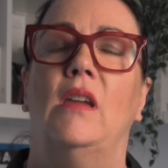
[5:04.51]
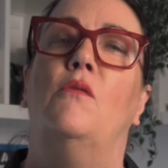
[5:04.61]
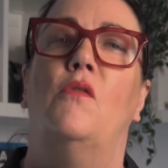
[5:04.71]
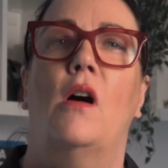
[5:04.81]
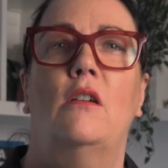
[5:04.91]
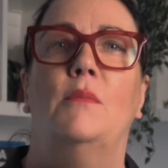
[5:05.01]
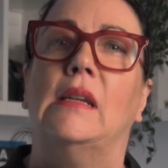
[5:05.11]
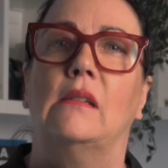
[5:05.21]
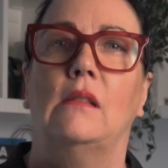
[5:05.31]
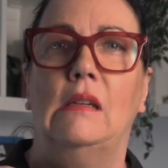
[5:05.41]

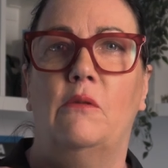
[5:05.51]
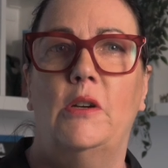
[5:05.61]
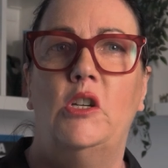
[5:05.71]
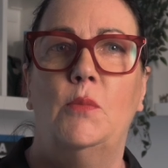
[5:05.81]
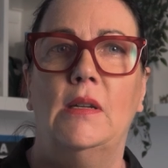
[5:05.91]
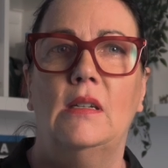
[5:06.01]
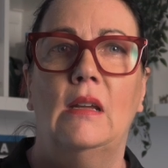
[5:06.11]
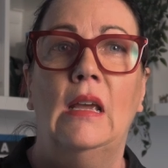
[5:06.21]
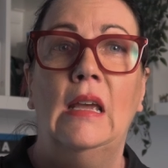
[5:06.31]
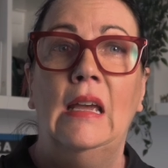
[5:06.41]
environmental enrichment.
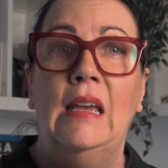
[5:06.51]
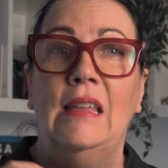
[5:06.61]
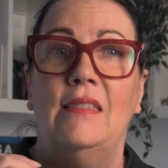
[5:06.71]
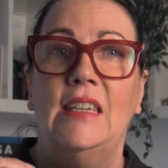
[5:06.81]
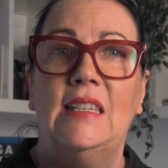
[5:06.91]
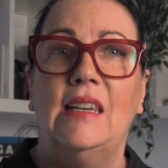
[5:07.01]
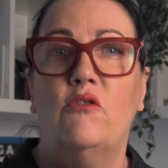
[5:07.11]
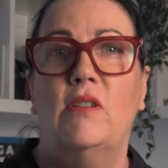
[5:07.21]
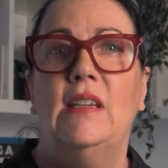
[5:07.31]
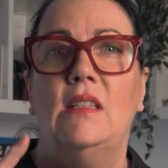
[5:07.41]
This
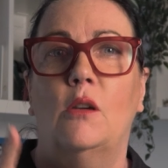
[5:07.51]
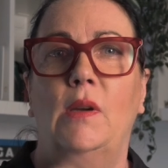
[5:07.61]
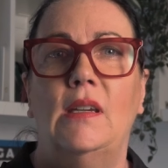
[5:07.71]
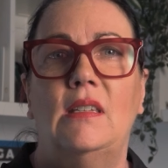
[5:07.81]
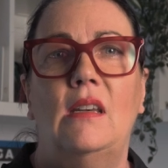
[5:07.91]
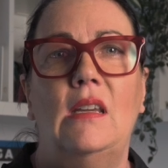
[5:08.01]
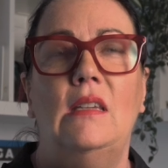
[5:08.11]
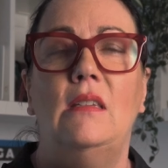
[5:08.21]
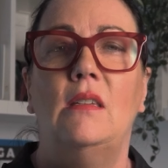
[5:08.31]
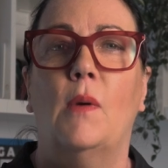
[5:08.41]
literally is the quickest and
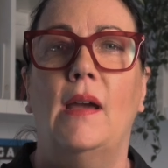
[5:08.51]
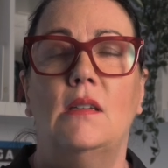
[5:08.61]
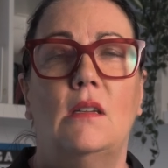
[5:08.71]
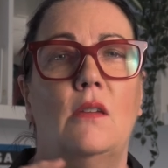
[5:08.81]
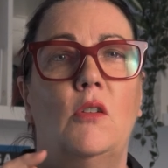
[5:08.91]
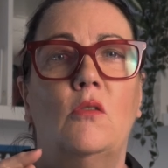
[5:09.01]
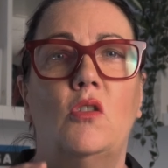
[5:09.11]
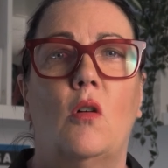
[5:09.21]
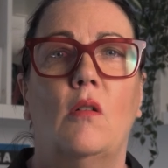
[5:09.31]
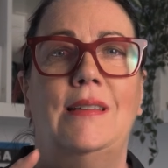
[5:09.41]
easiest way to give your
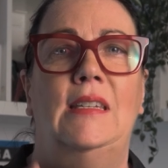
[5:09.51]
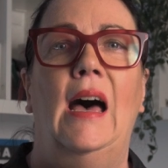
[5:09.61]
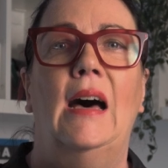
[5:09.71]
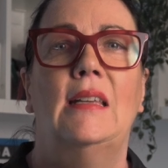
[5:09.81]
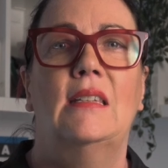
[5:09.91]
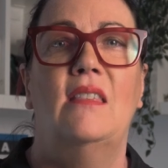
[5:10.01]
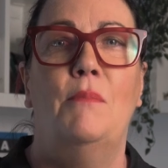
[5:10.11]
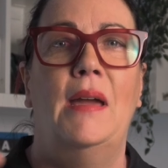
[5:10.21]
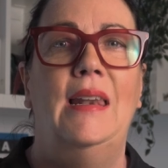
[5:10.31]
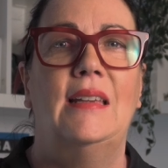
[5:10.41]
dog a task that
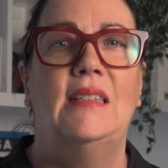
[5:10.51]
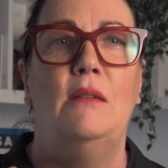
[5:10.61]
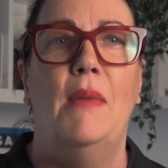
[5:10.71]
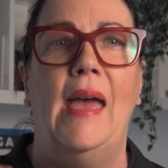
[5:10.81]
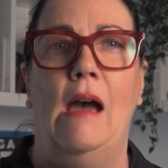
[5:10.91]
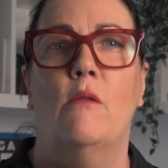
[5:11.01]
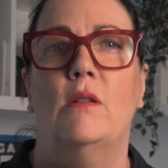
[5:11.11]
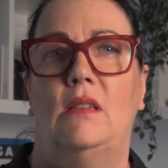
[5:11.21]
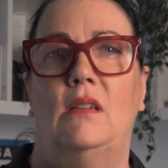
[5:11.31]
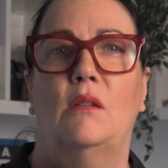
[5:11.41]
may last him
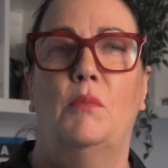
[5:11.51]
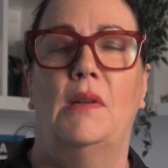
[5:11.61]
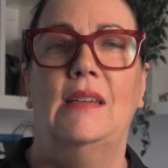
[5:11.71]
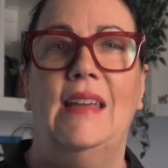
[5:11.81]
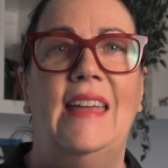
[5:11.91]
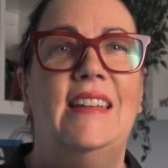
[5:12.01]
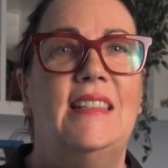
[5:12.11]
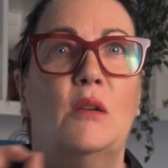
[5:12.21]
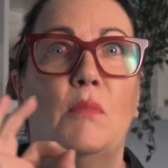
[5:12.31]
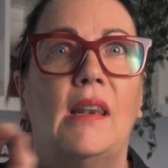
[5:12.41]
hours to complete, and it's
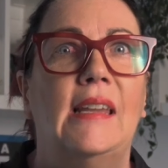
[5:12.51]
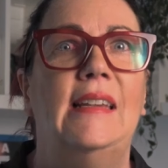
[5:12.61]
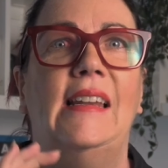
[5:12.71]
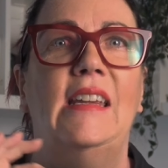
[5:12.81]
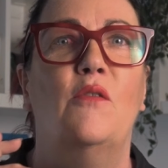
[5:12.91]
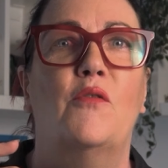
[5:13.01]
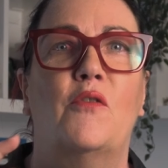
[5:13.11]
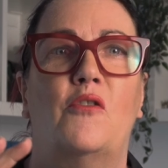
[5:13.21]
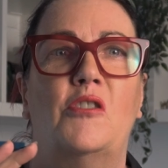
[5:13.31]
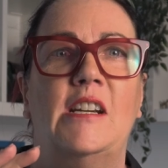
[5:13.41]
completely
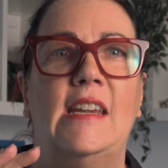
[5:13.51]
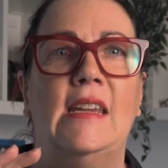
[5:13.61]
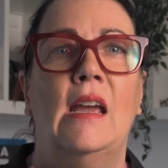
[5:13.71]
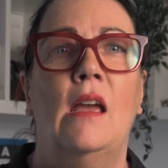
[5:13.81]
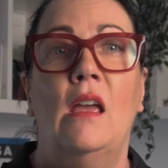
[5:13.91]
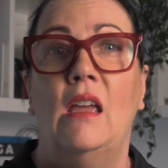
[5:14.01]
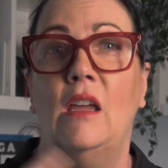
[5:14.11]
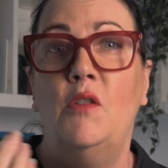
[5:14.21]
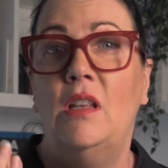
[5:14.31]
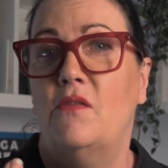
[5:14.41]
free.
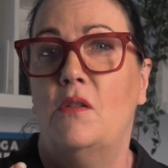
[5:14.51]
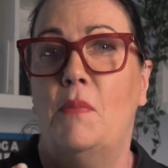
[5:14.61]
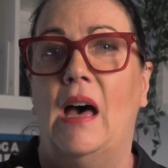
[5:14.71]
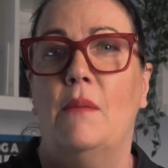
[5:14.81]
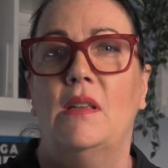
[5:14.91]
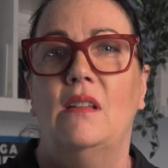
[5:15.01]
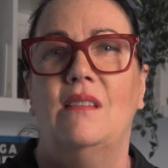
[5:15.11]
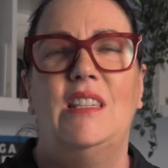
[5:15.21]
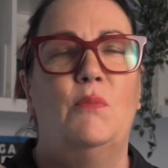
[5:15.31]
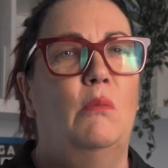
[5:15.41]
If you live in an apartment,
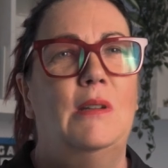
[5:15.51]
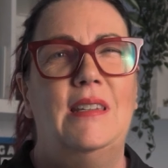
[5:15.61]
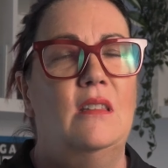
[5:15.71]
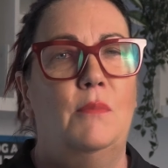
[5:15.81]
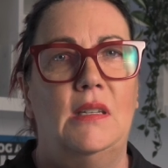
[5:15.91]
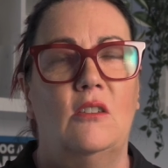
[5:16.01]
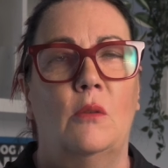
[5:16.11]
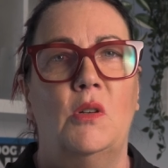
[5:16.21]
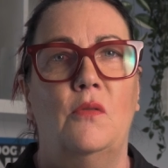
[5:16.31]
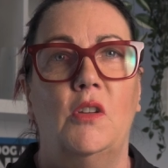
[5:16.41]
this probably isn't the best
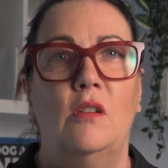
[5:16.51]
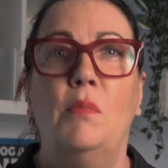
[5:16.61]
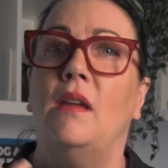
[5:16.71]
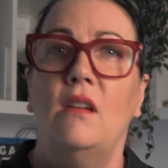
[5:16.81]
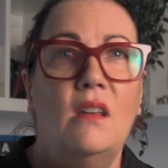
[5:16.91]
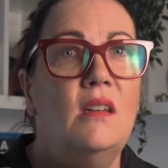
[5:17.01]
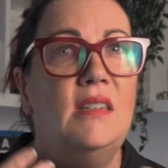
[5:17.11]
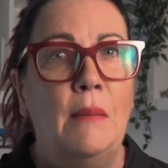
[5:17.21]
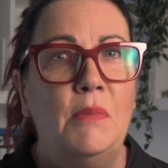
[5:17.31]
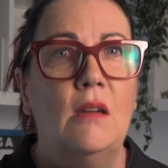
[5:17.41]
option for you, but you can
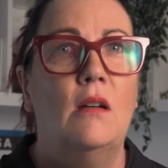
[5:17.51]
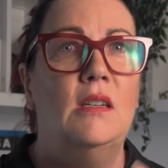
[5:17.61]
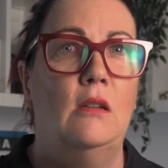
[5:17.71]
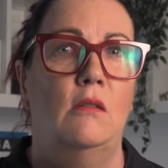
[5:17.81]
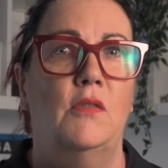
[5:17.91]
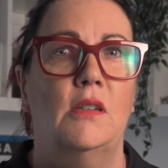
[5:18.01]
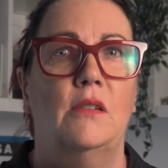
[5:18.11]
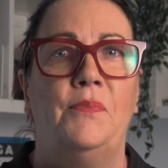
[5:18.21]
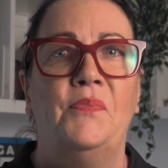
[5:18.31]
adapt the idea of it.